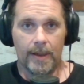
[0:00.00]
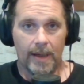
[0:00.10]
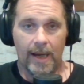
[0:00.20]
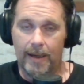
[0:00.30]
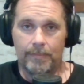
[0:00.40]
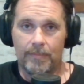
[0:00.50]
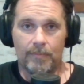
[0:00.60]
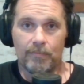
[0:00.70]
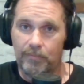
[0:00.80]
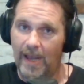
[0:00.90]
And
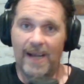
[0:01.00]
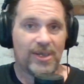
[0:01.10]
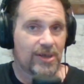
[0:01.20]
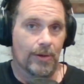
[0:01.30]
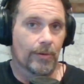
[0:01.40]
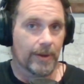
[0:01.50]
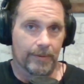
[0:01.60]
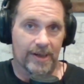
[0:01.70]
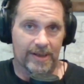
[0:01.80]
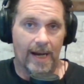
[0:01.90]
that's the only
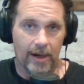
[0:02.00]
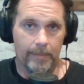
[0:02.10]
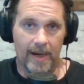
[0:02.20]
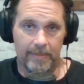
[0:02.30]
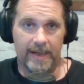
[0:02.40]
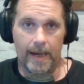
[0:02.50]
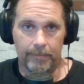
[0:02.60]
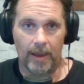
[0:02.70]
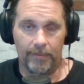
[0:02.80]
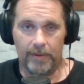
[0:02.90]
reason Iron Man became
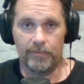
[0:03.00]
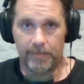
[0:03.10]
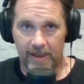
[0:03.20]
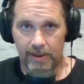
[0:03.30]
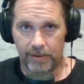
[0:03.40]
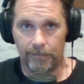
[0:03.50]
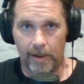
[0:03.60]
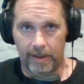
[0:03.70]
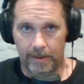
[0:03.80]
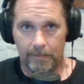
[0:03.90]
relevant was because of
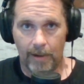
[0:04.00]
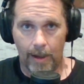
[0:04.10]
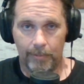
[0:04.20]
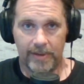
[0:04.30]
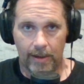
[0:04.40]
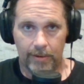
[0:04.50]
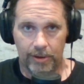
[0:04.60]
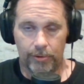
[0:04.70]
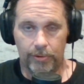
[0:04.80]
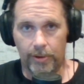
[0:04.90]
Robert Downey
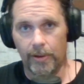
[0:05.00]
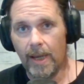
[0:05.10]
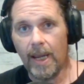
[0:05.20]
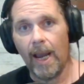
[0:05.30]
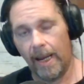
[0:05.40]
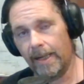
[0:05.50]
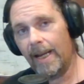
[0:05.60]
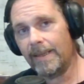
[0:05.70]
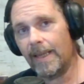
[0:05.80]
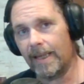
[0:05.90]
Jr. And I
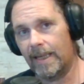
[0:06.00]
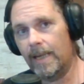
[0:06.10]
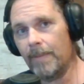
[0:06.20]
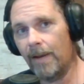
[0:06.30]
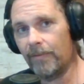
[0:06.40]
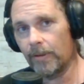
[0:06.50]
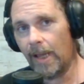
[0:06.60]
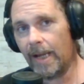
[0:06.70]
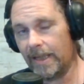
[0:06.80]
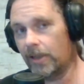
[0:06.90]
think Iman
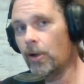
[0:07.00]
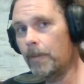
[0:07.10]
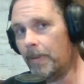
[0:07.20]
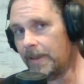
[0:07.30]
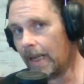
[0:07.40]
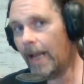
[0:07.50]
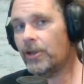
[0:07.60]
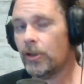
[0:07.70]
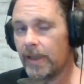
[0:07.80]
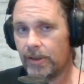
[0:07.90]
Vellani could
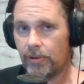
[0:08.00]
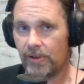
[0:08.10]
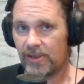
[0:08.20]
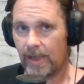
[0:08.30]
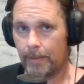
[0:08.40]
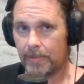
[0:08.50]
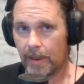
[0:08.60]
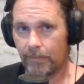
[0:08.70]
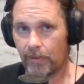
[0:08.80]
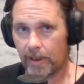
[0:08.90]
potentially do the same
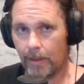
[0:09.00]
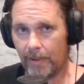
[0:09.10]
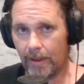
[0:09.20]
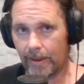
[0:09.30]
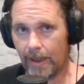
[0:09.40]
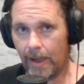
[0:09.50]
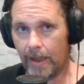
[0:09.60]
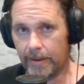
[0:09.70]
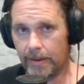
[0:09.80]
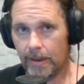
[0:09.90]
thing for Kamala
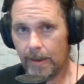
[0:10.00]
Khan.